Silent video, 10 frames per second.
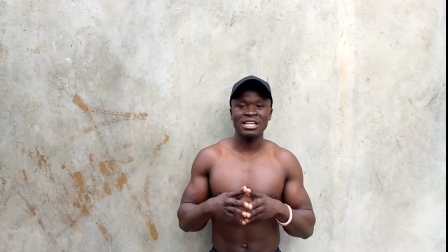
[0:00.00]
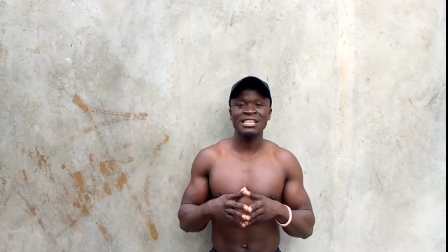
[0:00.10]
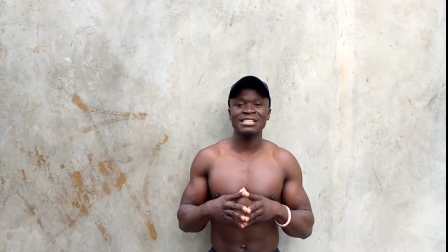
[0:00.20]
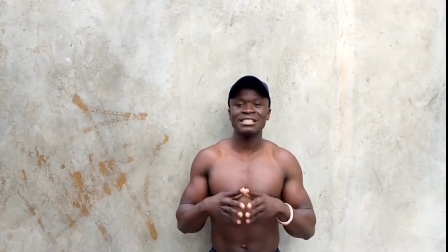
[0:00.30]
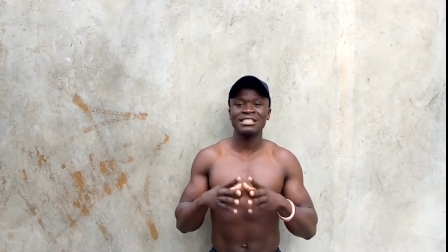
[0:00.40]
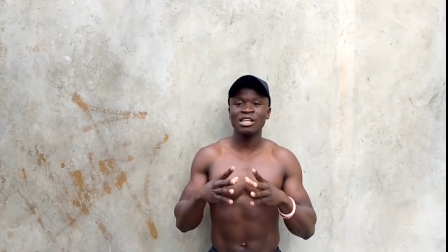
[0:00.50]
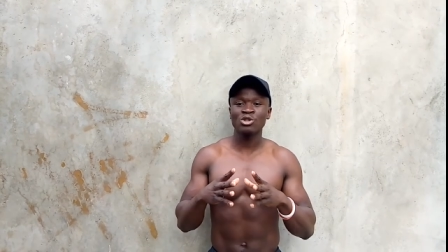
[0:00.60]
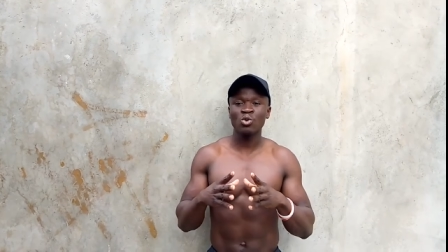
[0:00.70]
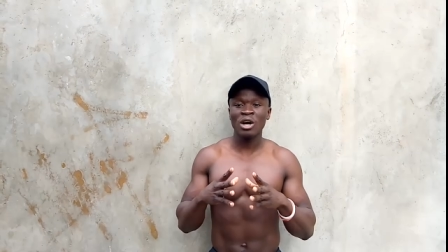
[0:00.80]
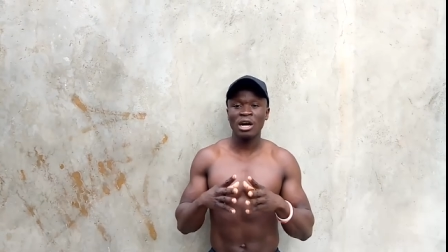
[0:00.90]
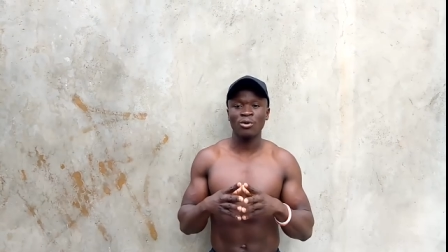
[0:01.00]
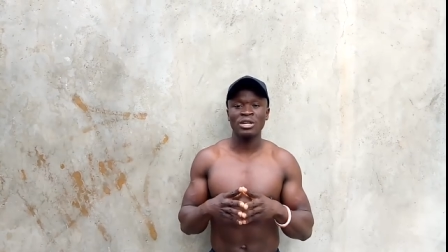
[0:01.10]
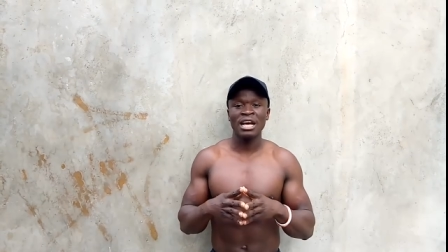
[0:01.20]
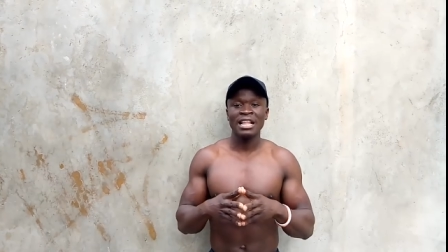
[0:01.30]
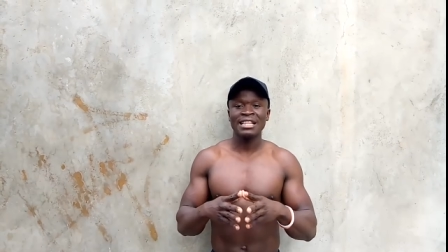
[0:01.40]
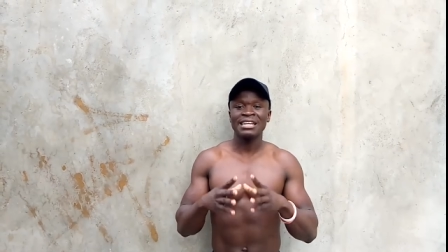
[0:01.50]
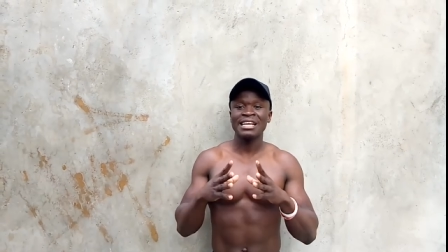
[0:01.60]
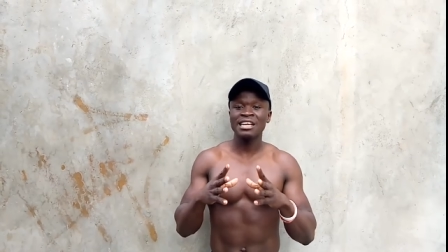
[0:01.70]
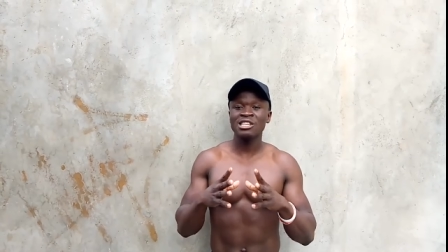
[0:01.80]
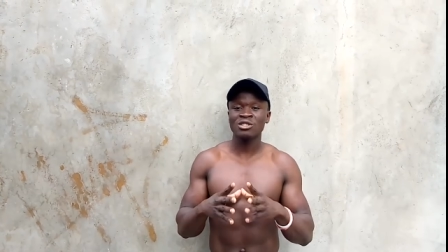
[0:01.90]
is a chest workout that
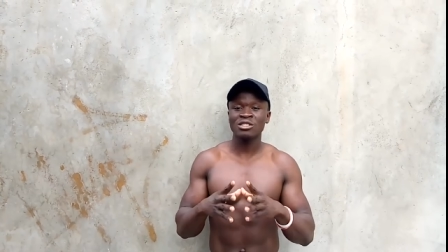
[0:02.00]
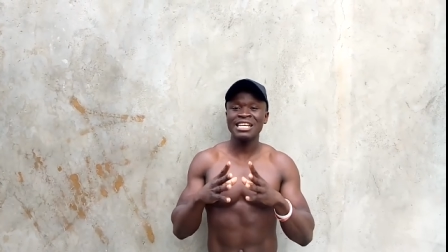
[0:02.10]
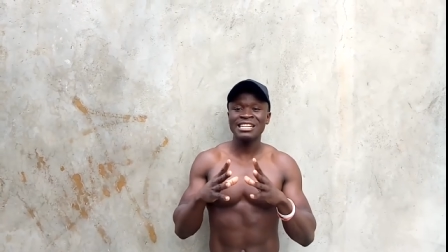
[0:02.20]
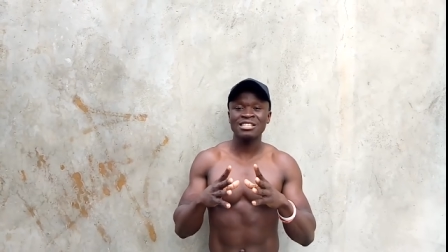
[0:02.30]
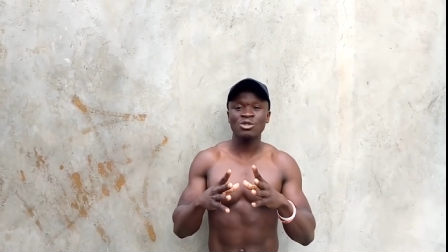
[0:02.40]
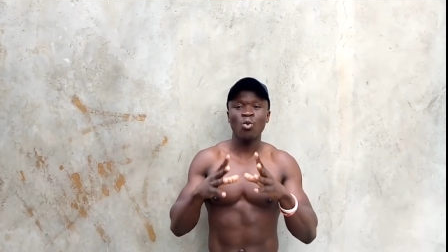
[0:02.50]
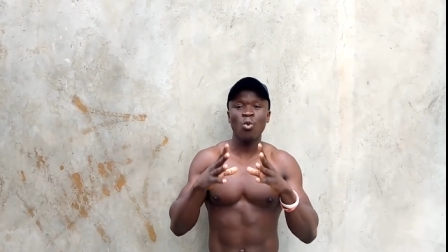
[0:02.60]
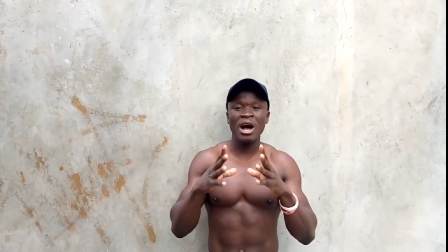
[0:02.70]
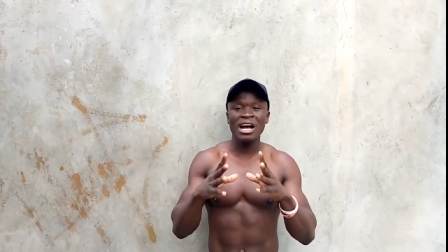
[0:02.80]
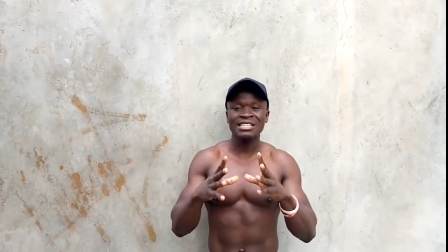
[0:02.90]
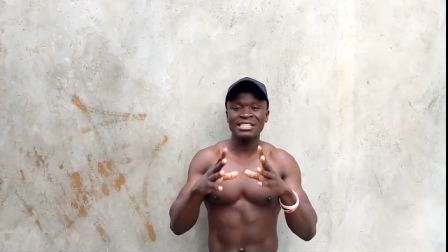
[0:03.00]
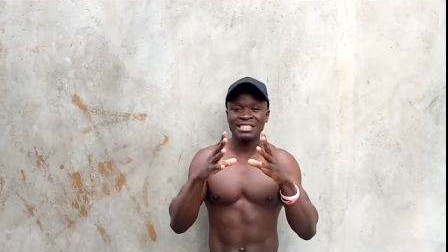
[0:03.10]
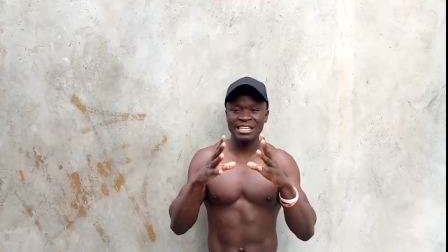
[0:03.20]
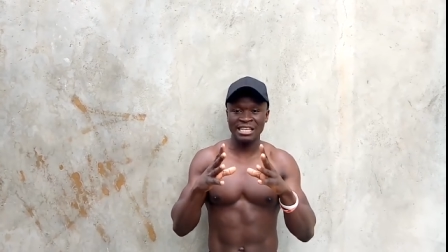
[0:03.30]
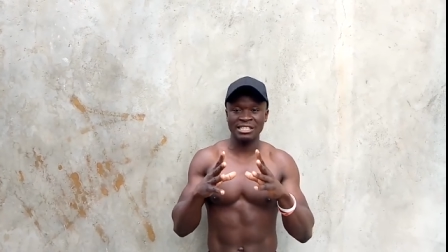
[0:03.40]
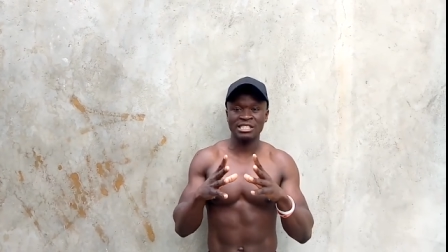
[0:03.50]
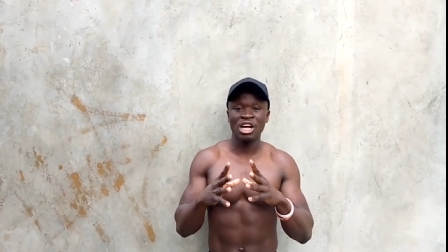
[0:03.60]
hits each one's chest,